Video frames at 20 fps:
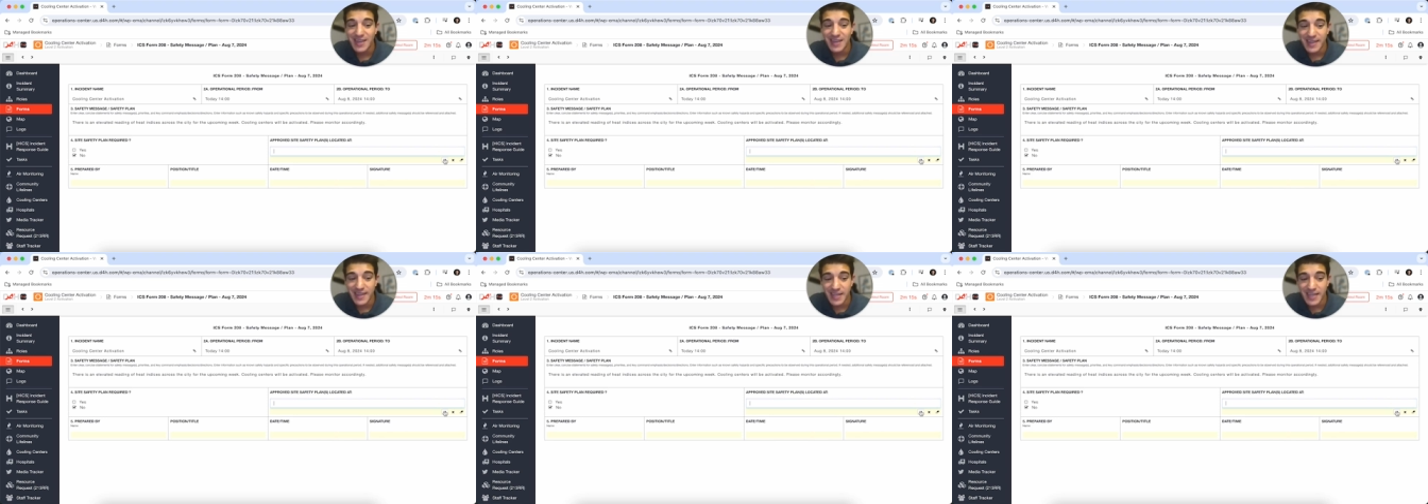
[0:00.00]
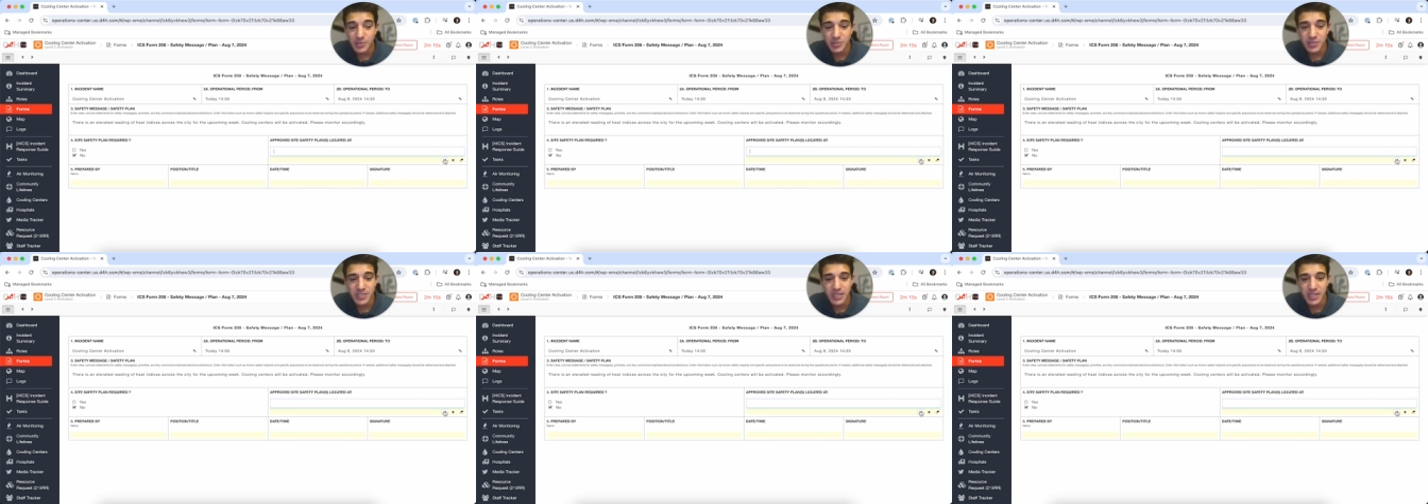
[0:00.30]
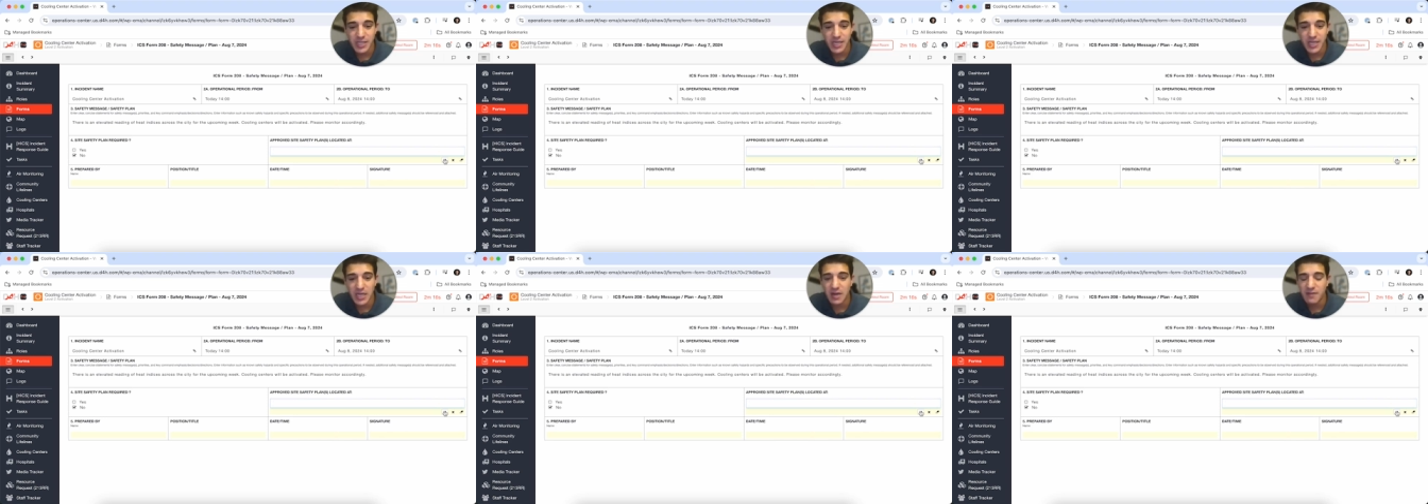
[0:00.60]

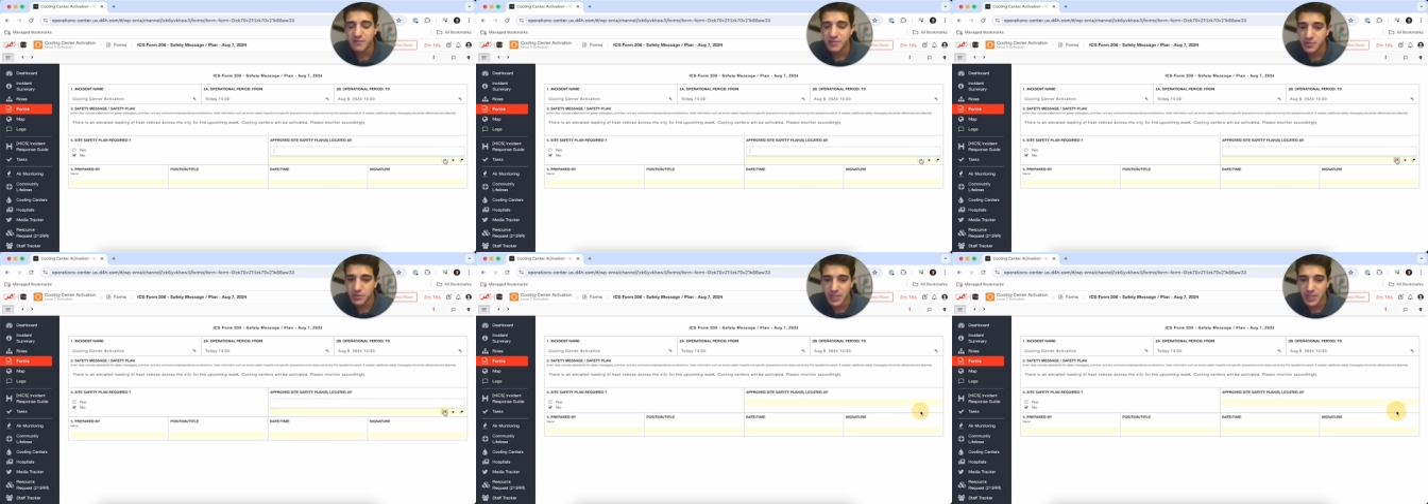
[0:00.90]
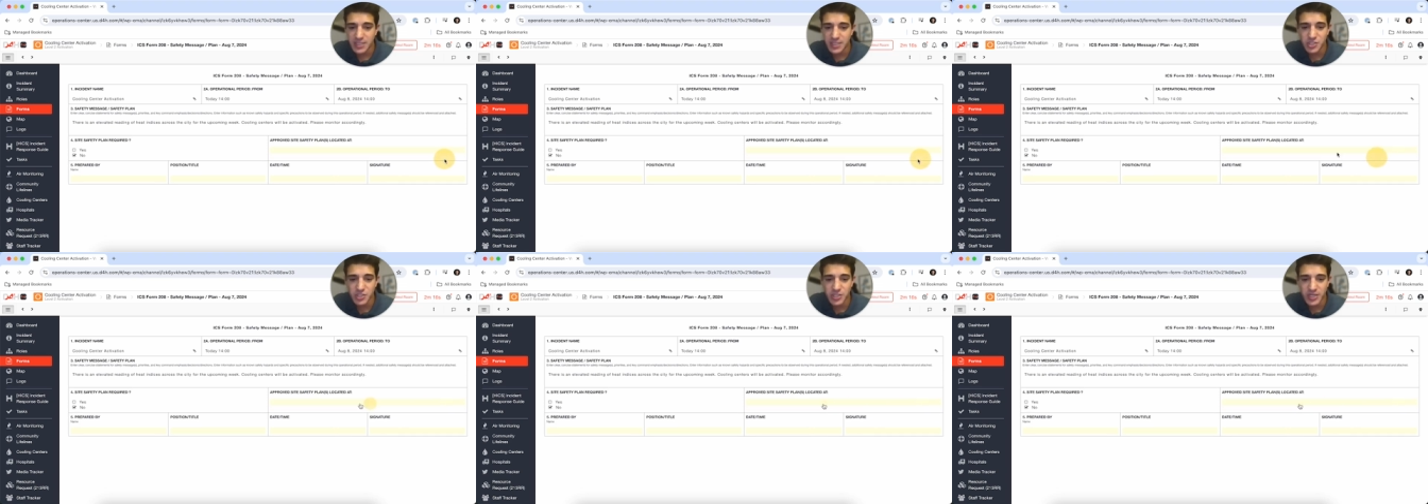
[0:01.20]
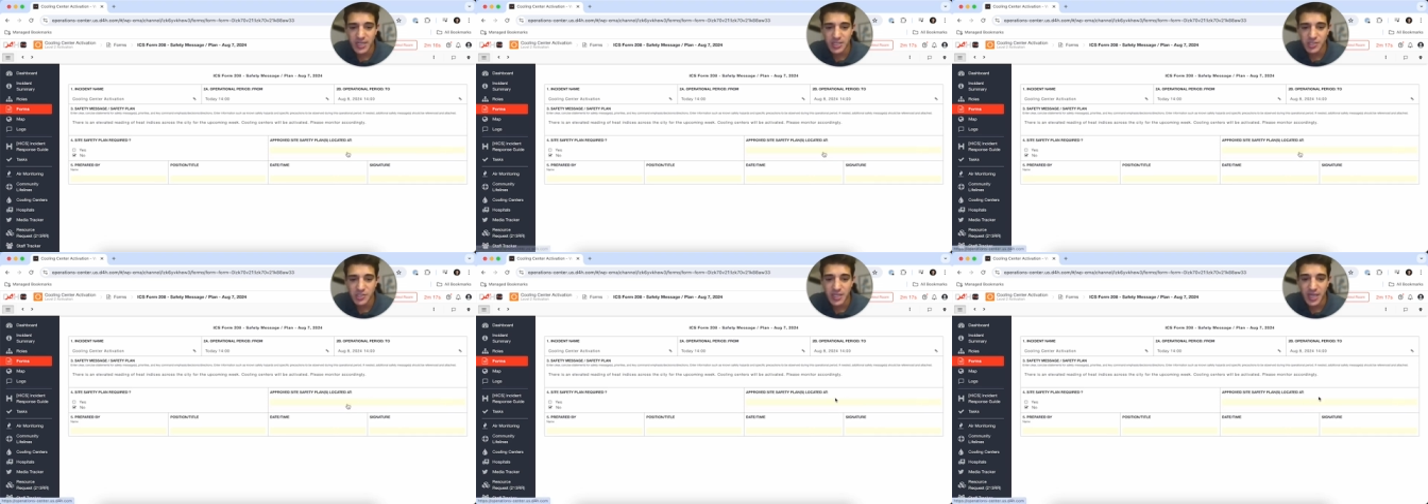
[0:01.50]
interestingly enough, so let's
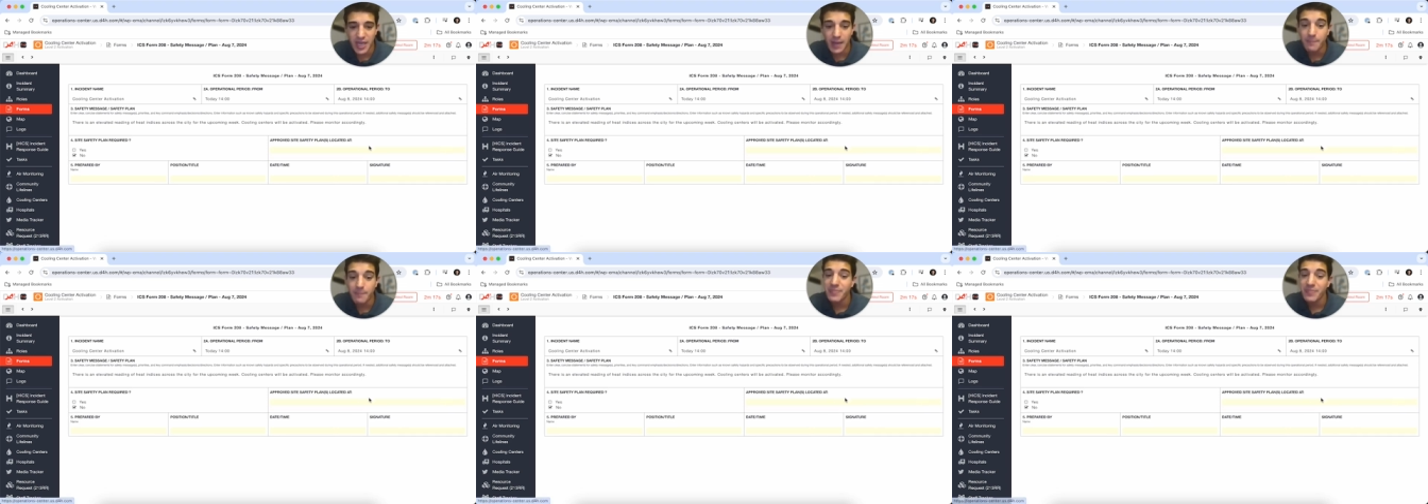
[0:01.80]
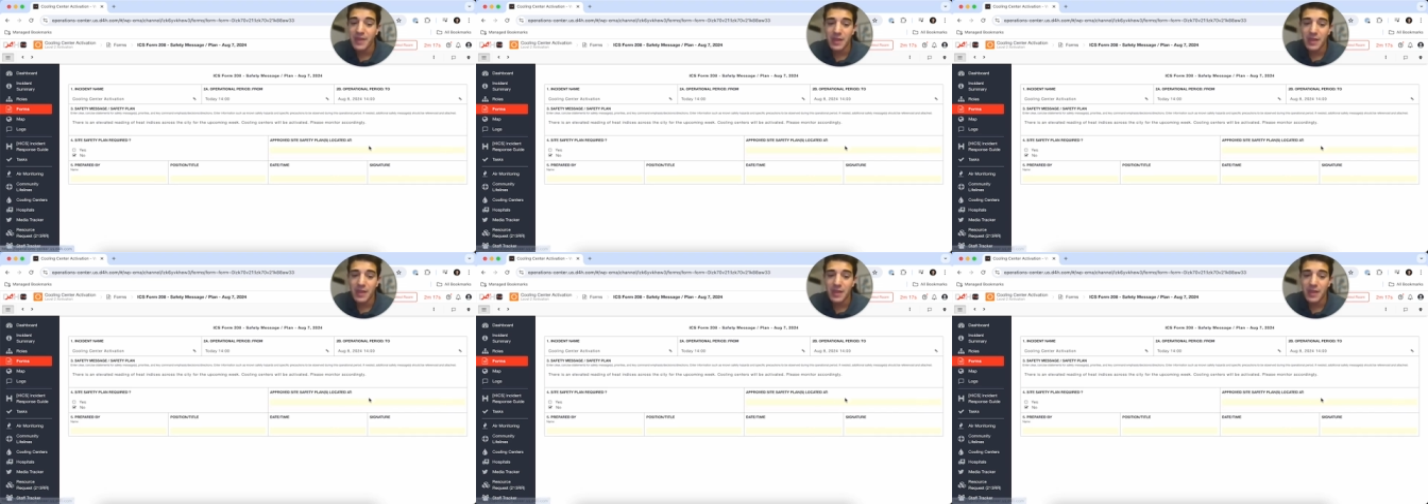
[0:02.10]
change that.